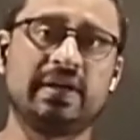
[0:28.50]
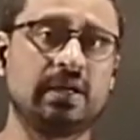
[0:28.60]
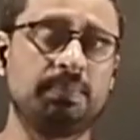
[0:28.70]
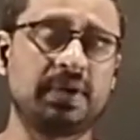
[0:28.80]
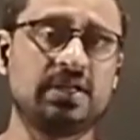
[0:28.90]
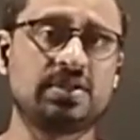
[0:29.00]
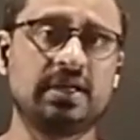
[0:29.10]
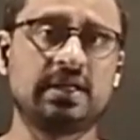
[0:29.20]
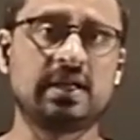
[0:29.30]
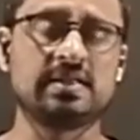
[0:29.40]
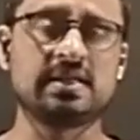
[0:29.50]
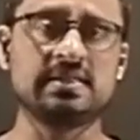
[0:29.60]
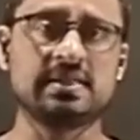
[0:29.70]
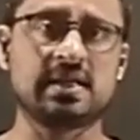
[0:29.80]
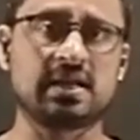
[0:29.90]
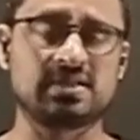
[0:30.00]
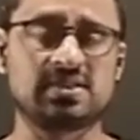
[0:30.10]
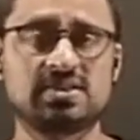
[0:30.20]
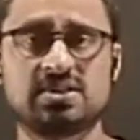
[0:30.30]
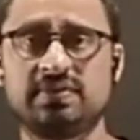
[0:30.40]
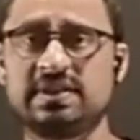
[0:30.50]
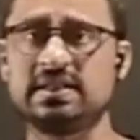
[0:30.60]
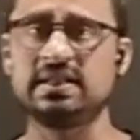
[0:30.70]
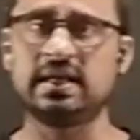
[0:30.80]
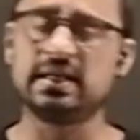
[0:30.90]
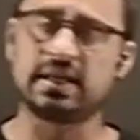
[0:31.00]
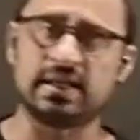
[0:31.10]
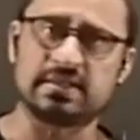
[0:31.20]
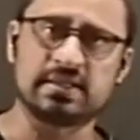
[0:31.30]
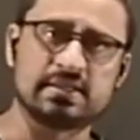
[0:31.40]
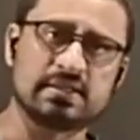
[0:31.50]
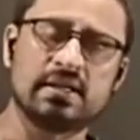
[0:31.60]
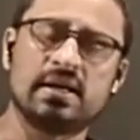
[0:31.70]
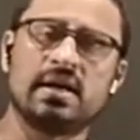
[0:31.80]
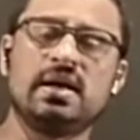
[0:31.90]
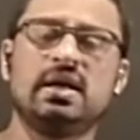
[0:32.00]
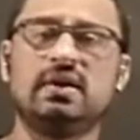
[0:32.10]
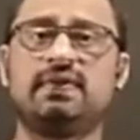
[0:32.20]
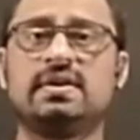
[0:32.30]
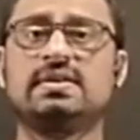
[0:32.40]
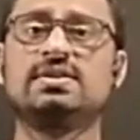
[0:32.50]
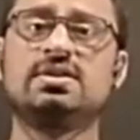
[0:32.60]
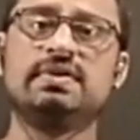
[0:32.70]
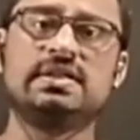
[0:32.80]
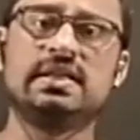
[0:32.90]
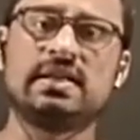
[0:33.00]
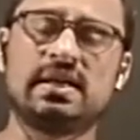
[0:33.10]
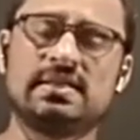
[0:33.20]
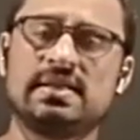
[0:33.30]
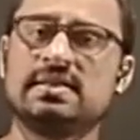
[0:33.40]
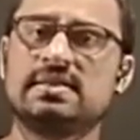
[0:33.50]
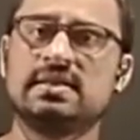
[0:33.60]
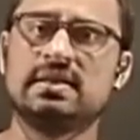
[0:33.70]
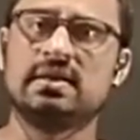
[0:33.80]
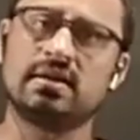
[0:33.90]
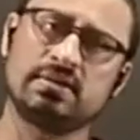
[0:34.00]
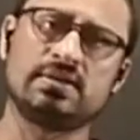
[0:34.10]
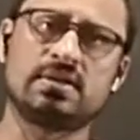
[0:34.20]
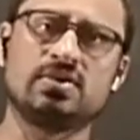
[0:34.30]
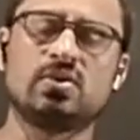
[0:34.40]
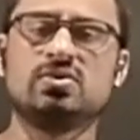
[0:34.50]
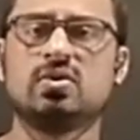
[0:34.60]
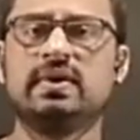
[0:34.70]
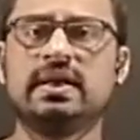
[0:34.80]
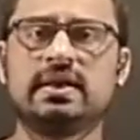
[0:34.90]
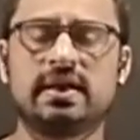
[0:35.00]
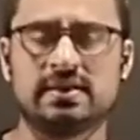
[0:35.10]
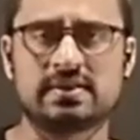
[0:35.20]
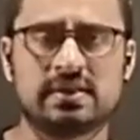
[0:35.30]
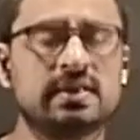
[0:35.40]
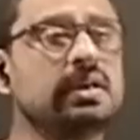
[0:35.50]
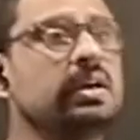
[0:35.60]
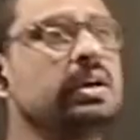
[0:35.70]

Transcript: When temperature increases, resistivity increases. If resistivity increases, resistance also will increase.